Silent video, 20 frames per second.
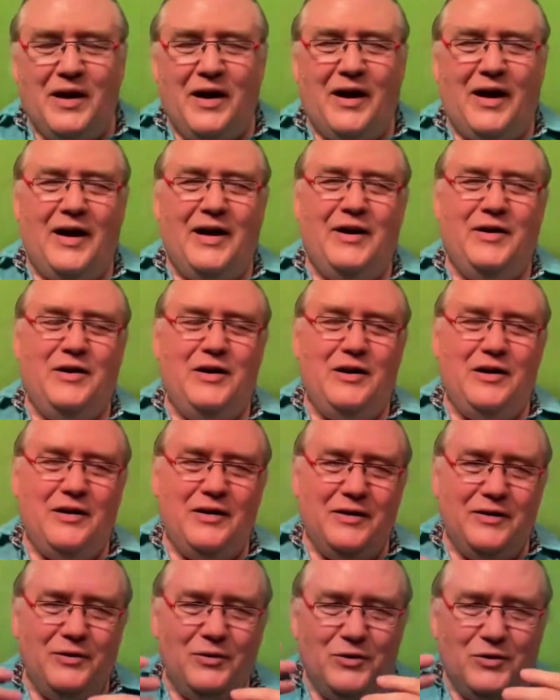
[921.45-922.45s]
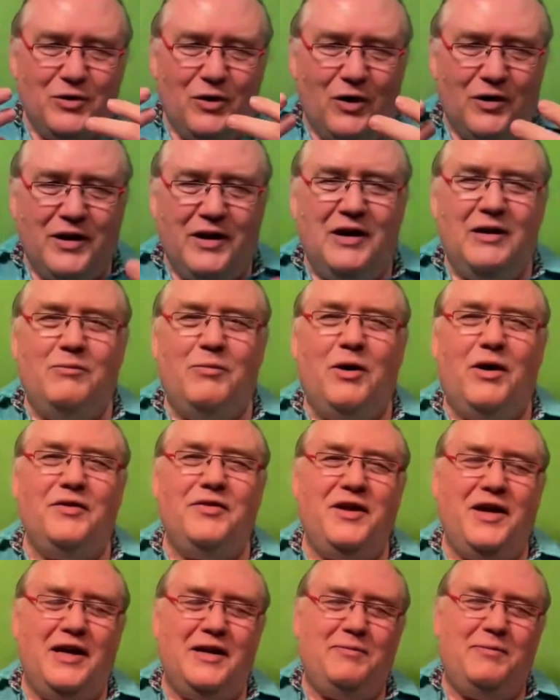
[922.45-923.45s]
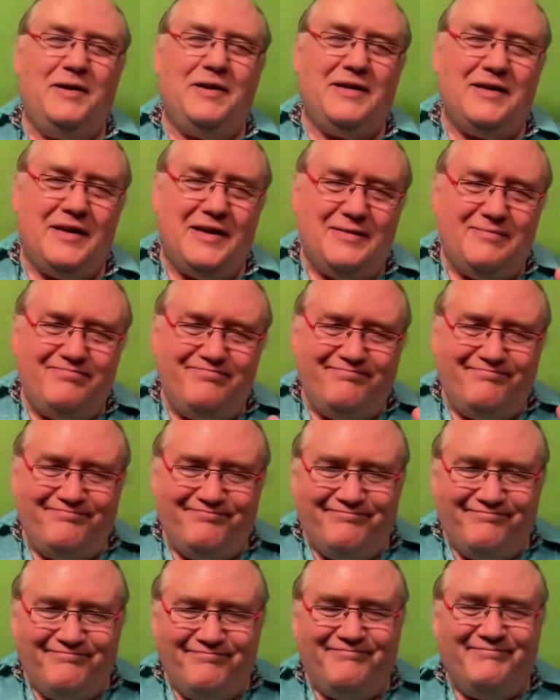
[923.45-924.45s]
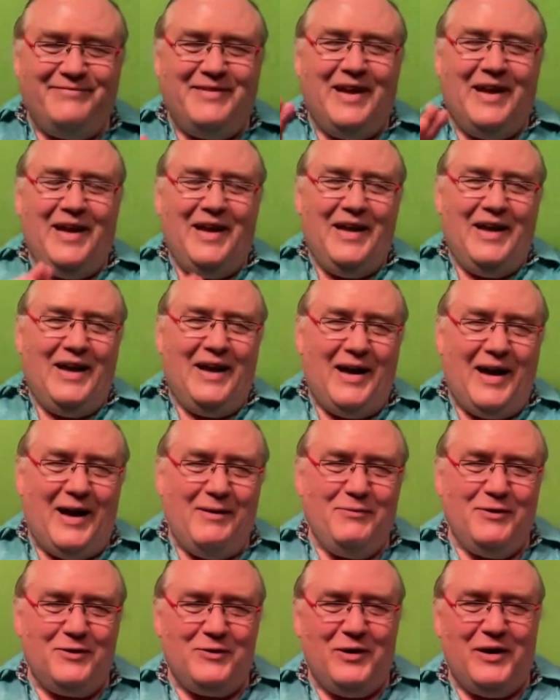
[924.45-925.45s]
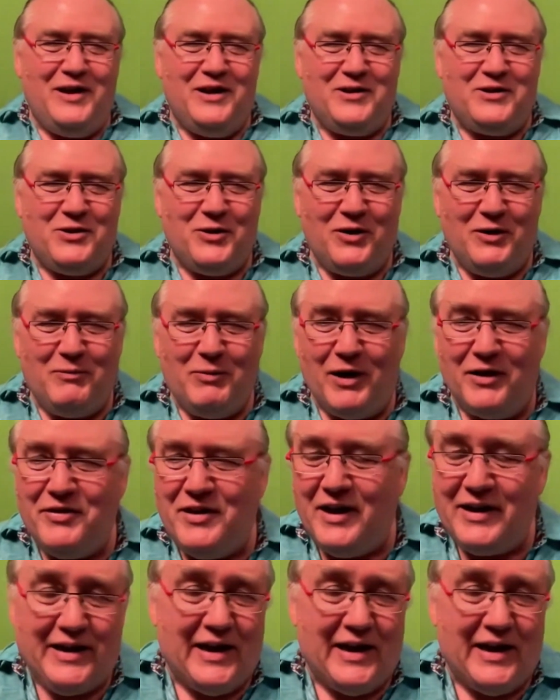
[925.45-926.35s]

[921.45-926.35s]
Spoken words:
I hear you talking about that, but mm, I'm not really sure about that.